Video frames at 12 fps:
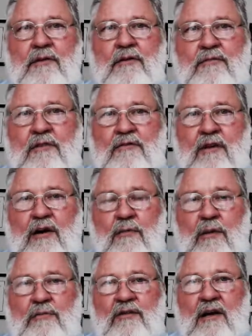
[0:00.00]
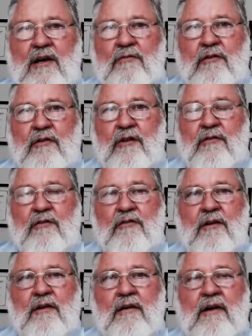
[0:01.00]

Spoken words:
visit our website if you're interested,